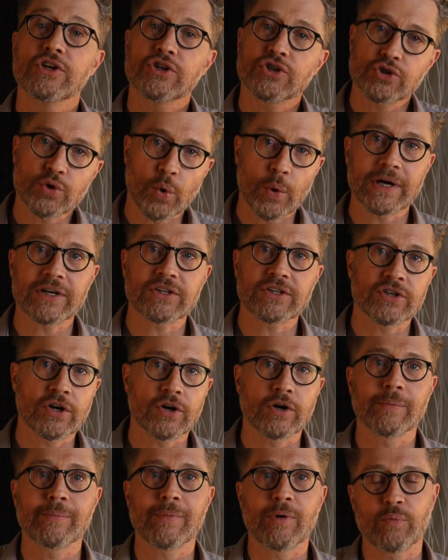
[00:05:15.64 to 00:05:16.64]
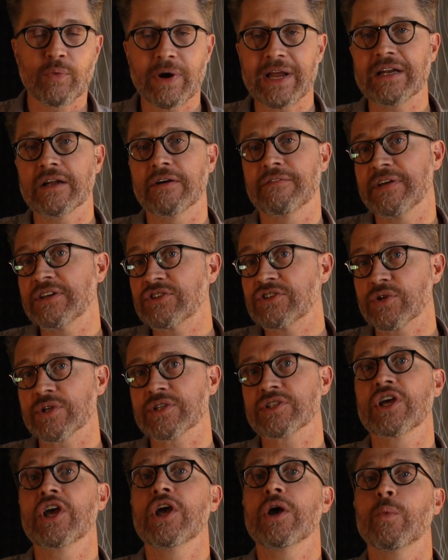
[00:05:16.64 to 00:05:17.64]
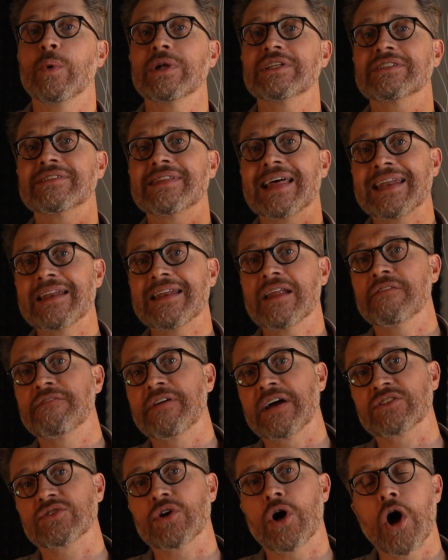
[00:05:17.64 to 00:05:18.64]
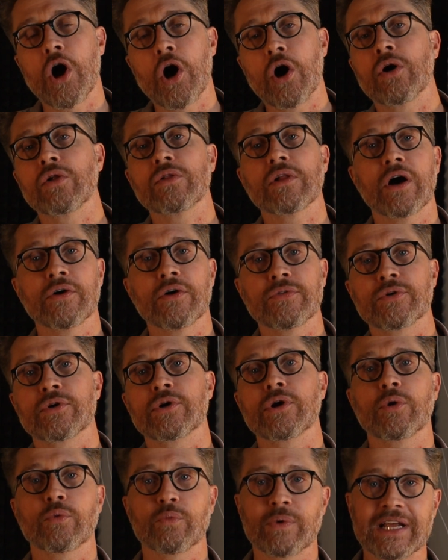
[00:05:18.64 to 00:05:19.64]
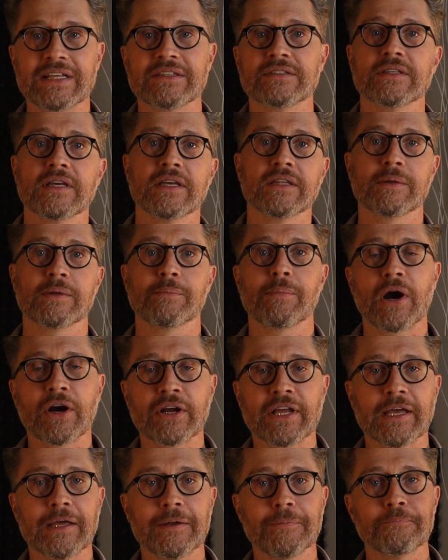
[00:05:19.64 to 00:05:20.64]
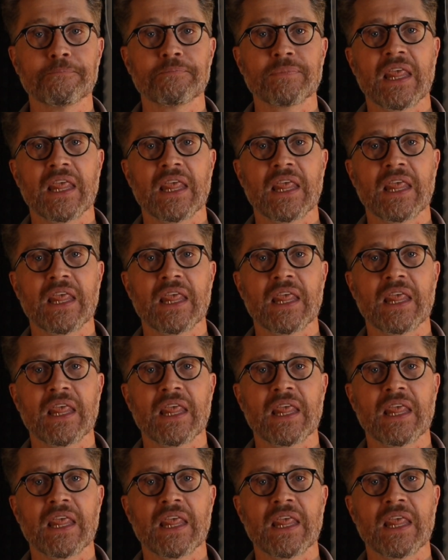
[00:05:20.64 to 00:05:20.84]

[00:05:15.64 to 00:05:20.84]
short-term rate of interest, which then affects all other rates in the market.